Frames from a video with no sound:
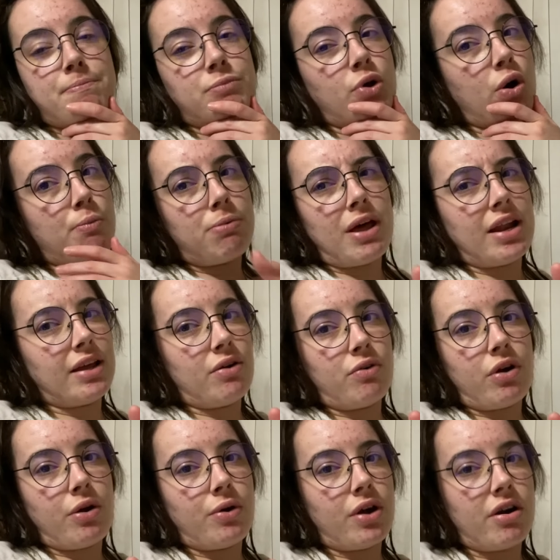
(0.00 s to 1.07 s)
not planning on
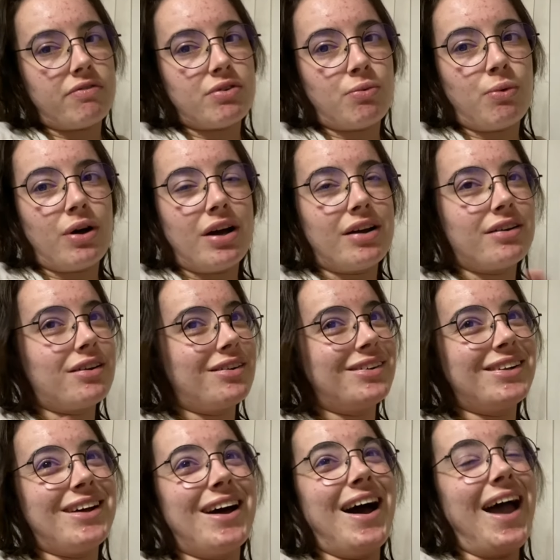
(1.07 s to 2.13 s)
going after work.
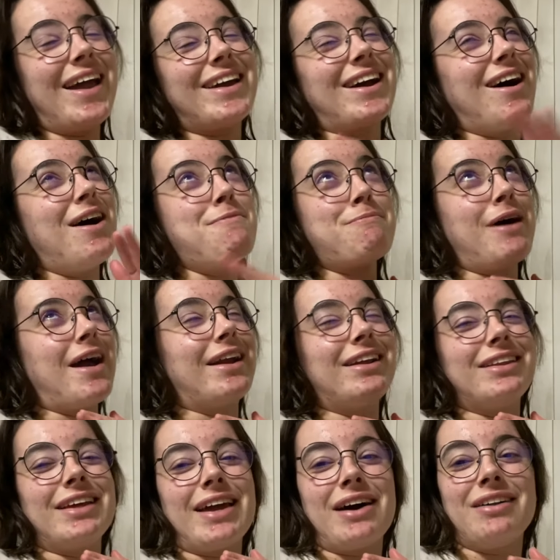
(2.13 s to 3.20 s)
I can't buy
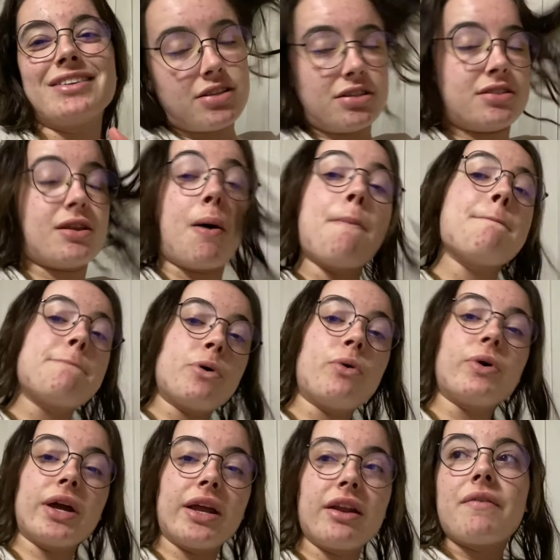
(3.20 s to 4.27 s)
anything else. Some
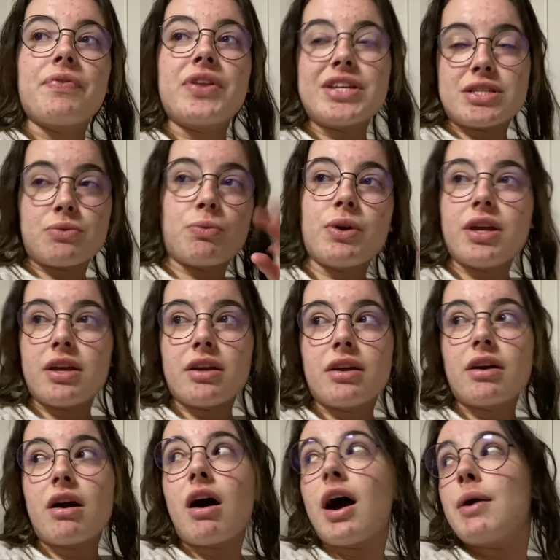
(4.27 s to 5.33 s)
point this
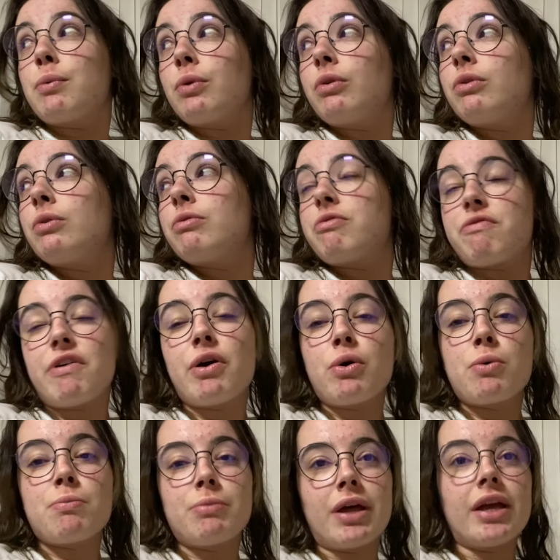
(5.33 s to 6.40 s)
week, I will
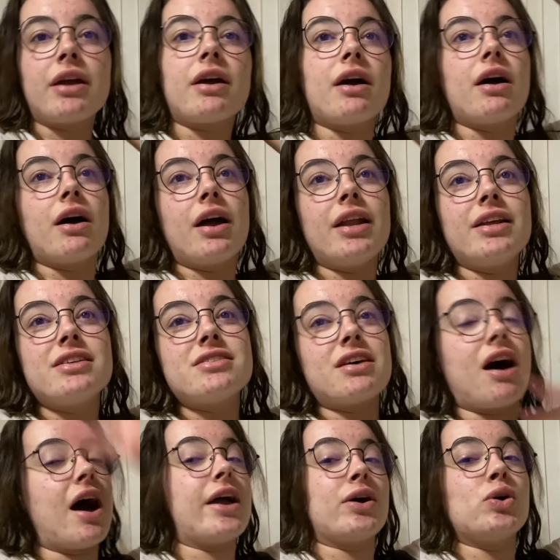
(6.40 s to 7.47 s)
film like an
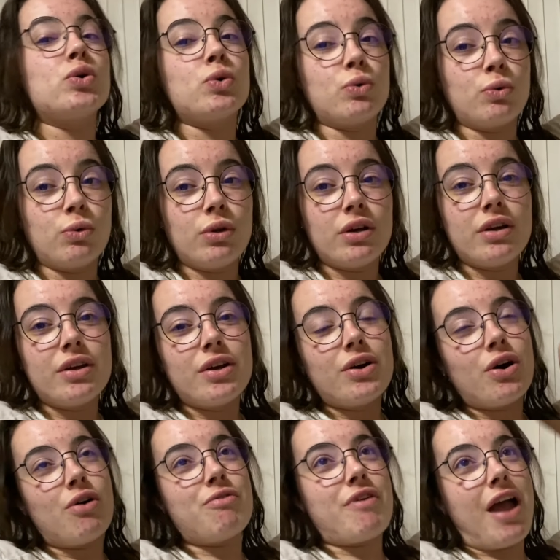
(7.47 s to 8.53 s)
entire haul
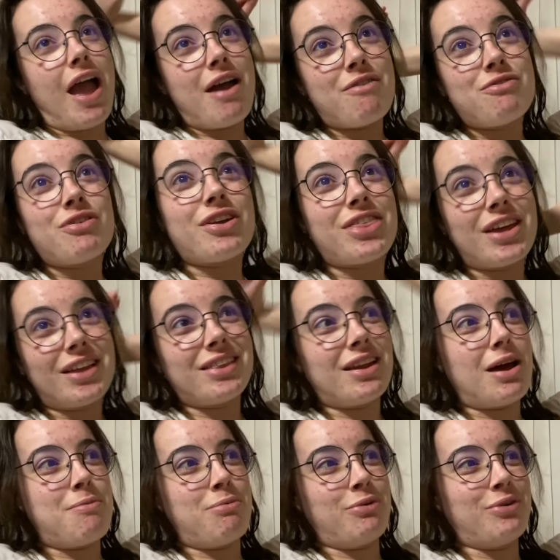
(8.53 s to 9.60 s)
of everything that
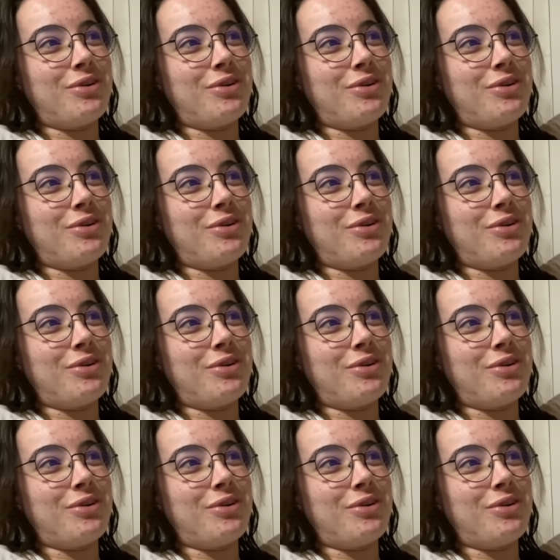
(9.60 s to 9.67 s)
I bought.